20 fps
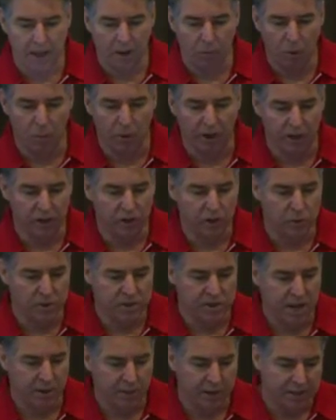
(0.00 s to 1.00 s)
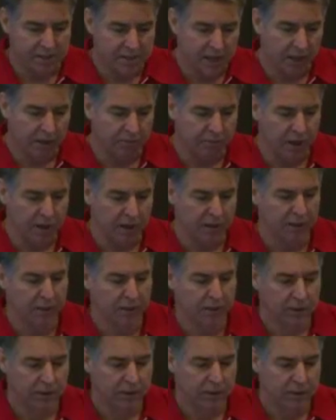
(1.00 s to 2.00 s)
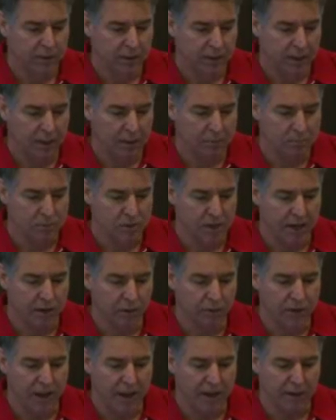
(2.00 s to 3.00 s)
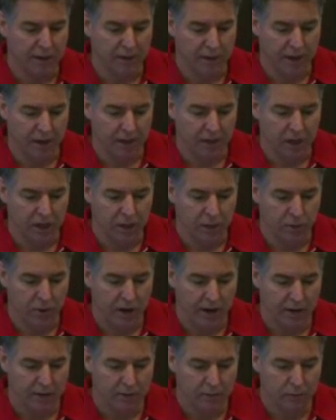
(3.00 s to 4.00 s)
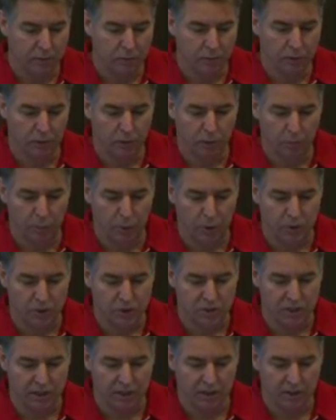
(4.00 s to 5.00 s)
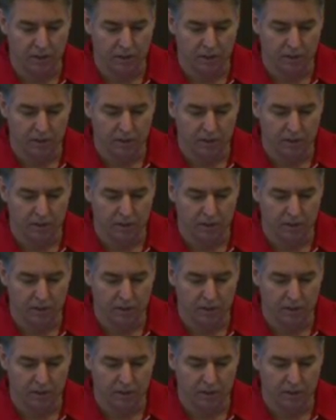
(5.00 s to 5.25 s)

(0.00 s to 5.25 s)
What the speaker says: What we're going to do is now we're going to take off our sales hat and go to our purchasing